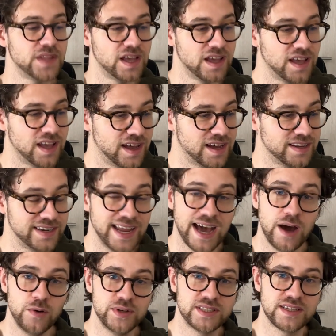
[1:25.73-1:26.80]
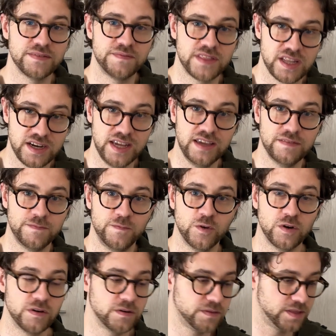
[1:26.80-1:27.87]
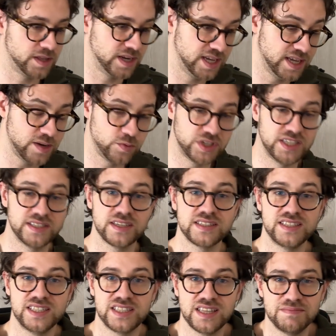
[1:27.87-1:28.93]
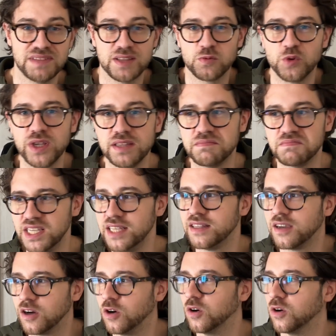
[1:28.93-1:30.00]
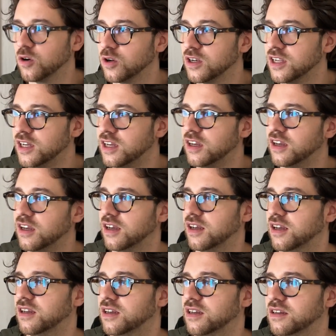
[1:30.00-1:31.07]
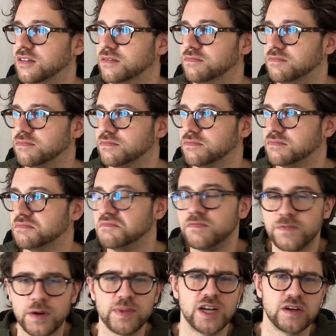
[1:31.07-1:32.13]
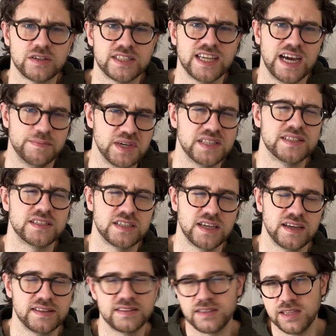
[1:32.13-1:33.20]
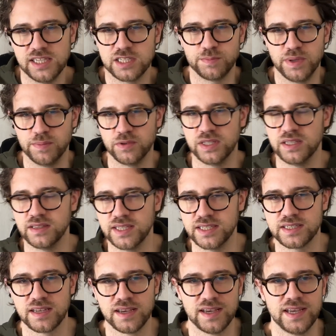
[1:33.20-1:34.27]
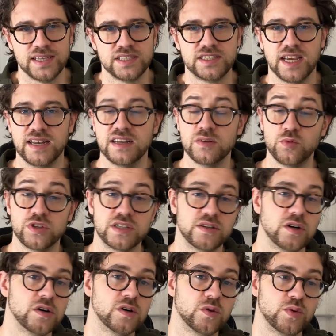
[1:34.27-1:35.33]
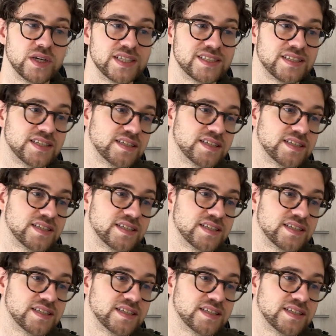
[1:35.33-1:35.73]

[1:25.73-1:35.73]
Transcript: Now it's a 3-4-3, which is a system that we did call from a long time. At least people in this channel were always